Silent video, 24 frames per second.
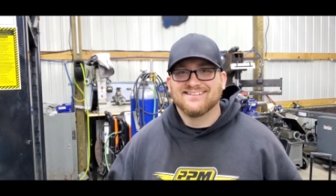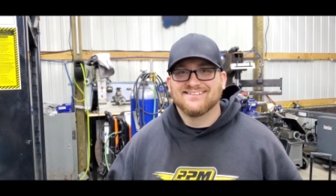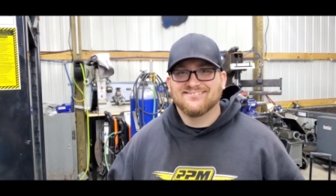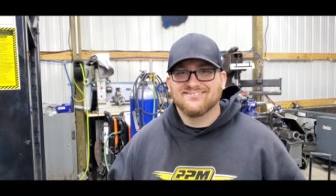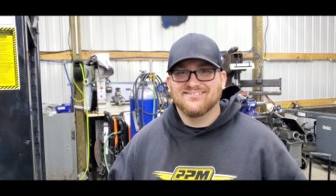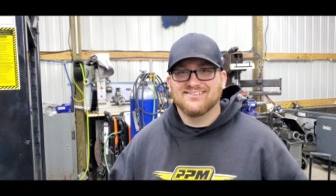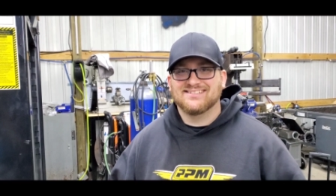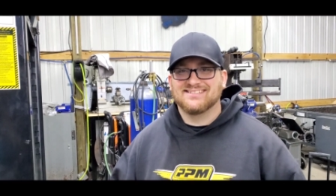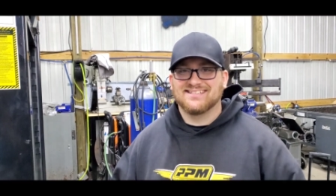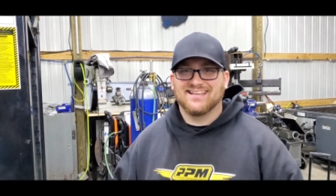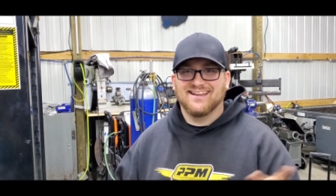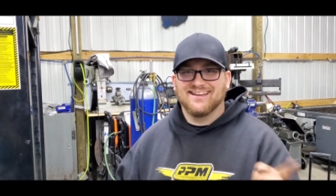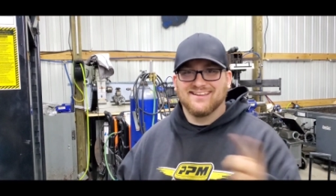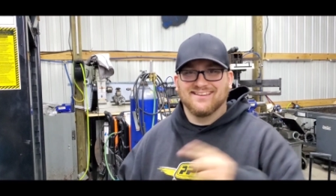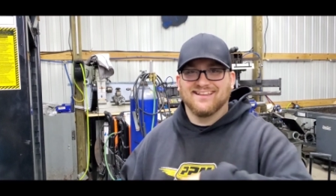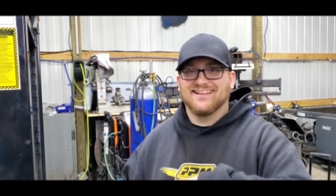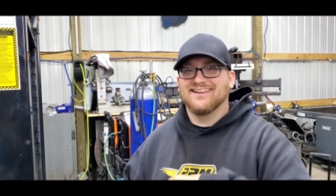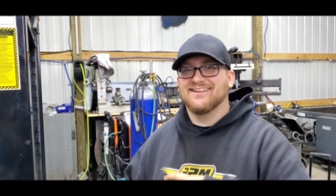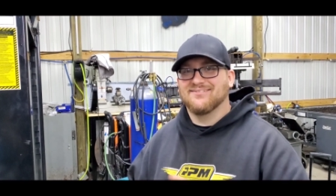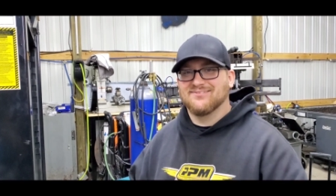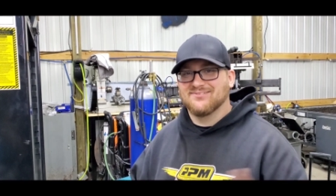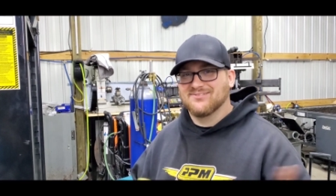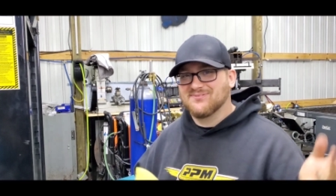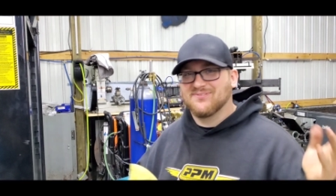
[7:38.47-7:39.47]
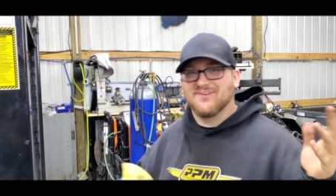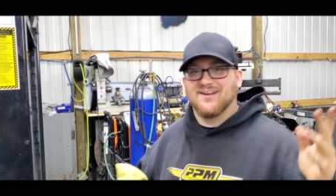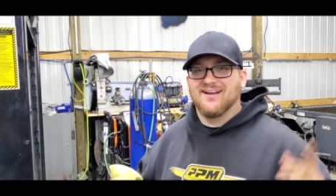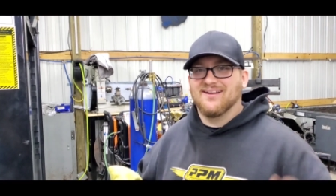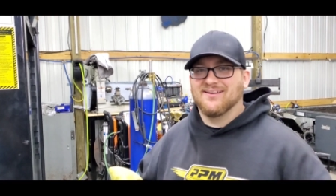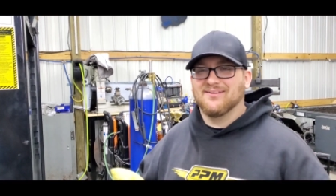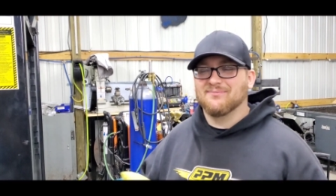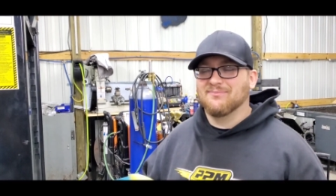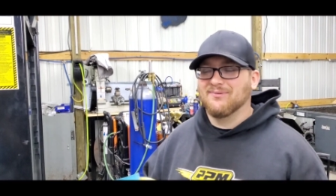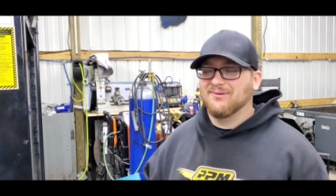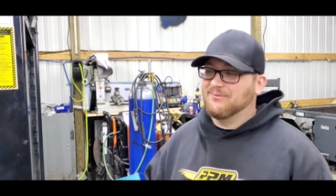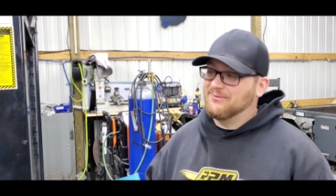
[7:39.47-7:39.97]
Me saying that it was
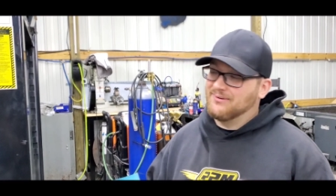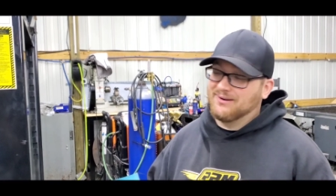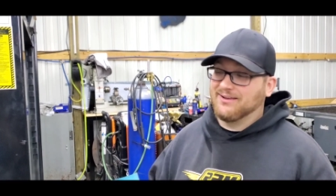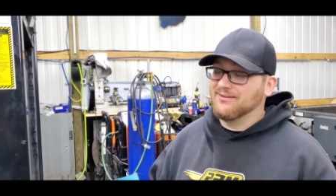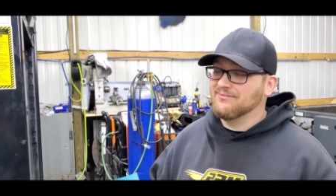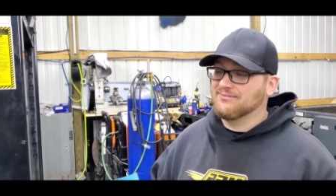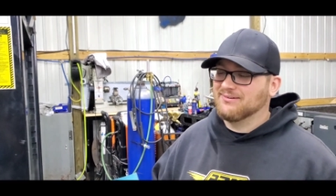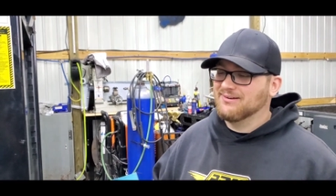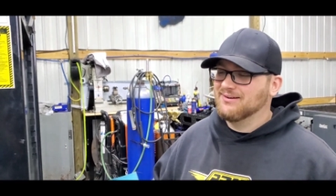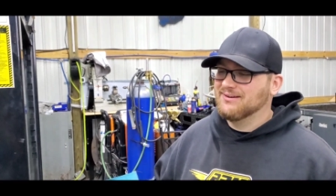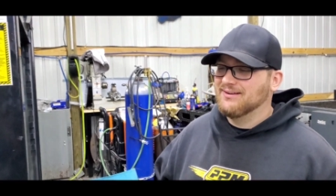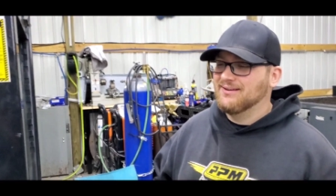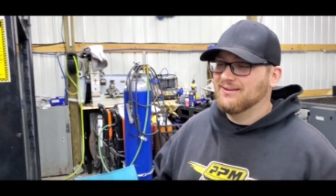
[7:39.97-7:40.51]
Friday, but whatever.